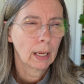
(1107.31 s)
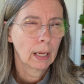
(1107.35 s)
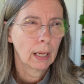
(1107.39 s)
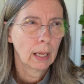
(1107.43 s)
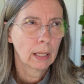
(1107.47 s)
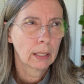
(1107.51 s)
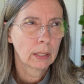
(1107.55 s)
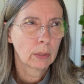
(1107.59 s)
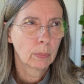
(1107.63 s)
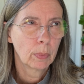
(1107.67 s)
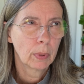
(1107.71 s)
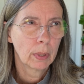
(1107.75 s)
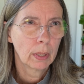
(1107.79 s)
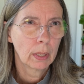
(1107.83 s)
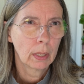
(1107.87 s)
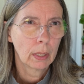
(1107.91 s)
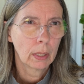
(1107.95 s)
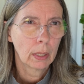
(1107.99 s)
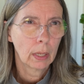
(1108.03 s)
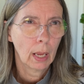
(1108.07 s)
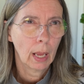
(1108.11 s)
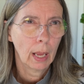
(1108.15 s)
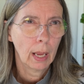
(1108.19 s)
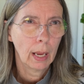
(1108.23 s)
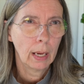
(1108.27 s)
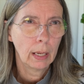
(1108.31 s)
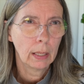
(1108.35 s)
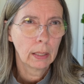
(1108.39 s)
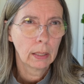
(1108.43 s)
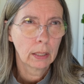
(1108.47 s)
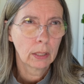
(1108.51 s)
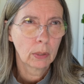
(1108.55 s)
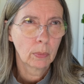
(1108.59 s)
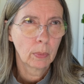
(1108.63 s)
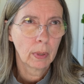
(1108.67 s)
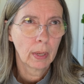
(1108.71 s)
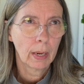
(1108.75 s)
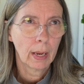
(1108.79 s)
has
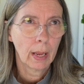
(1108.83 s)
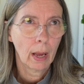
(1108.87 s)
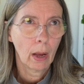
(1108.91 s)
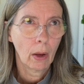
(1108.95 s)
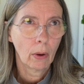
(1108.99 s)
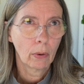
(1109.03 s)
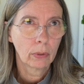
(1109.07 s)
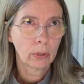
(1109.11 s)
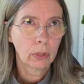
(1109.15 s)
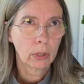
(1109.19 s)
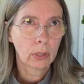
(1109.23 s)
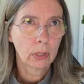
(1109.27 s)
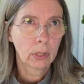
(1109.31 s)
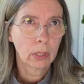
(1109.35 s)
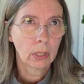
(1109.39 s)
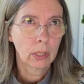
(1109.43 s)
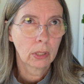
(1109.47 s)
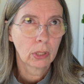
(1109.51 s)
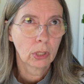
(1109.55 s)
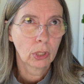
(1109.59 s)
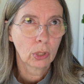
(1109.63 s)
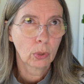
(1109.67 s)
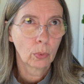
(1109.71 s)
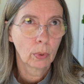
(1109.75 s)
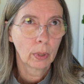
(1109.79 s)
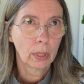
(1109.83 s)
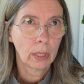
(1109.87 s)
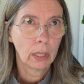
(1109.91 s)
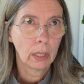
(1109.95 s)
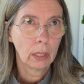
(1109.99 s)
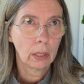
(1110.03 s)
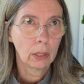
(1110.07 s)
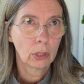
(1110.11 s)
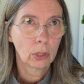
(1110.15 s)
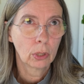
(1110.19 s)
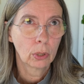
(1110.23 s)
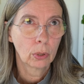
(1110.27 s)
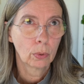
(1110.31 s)
been out since
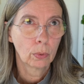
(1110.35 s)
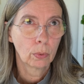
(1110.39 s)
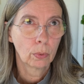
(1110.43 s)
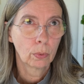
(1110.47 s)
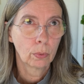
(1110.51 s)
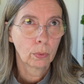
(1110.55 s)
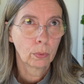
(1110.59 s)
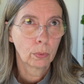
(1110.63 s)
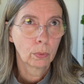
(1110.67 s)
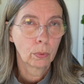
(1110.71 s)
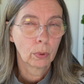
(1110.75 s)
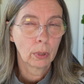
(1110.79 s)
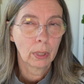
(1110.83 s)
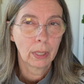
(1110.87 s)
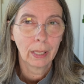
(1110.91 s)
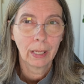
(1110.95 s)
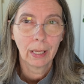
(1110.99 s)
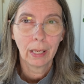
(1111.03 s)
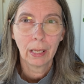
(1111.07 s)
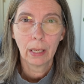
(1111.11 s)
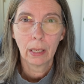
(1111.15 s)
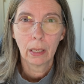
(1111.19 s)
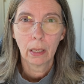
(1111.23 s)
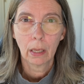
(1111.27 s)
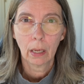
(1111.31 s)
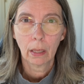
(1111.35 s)
2020,